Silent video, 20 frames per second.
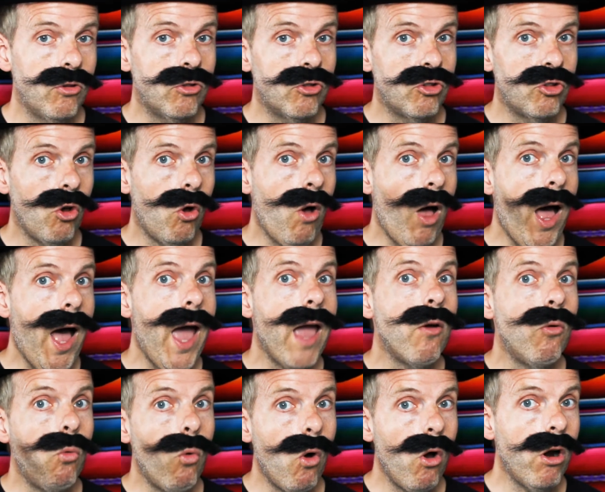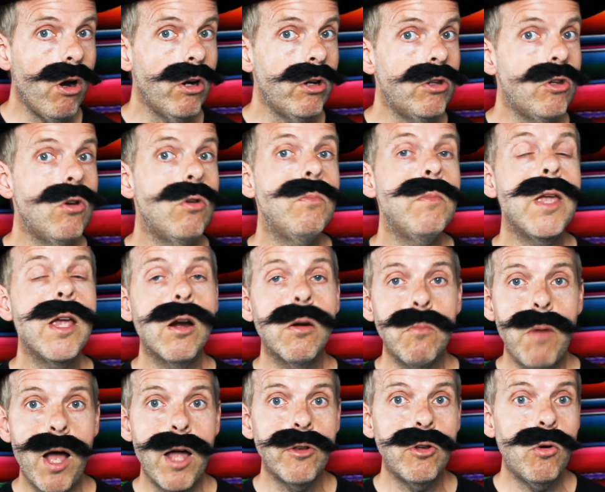So I warn you, mi
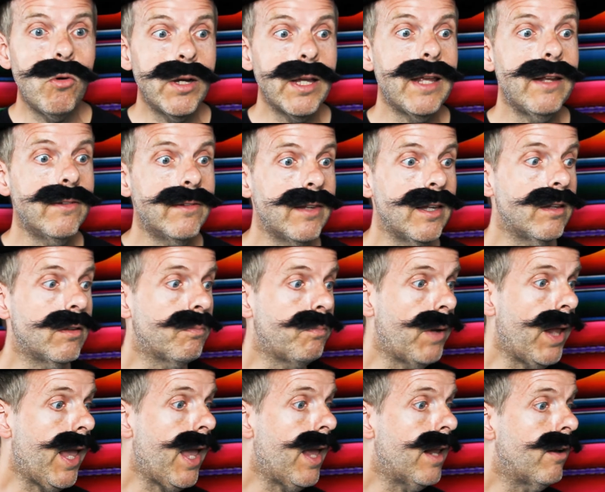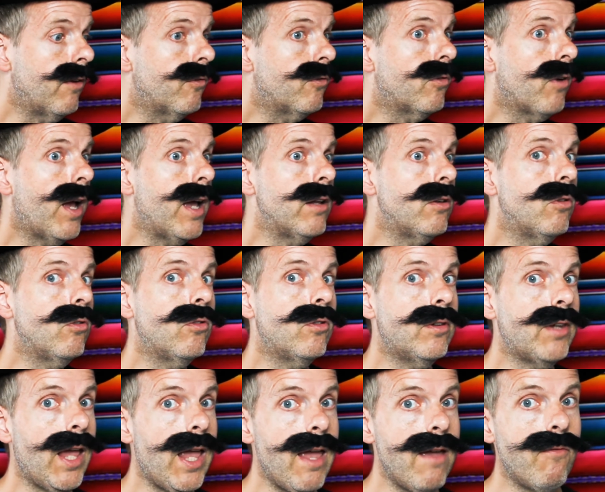hermano, against this plan of trying to
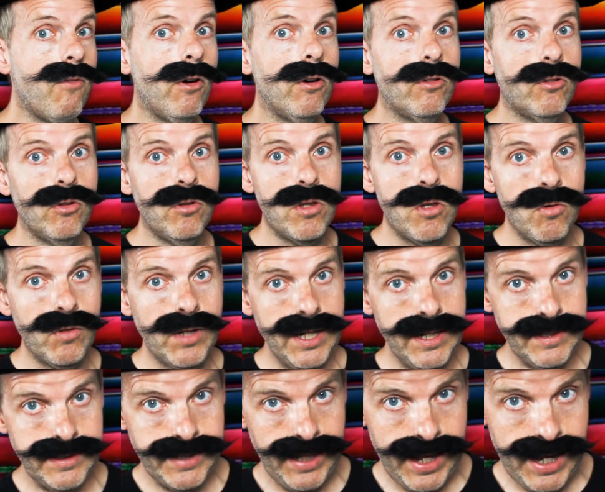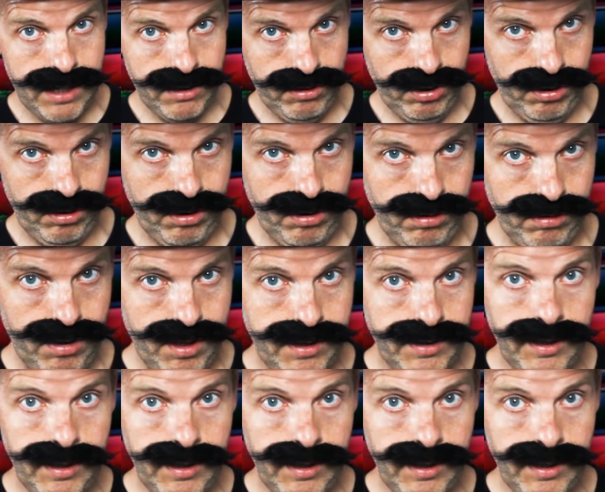save her so you can date her.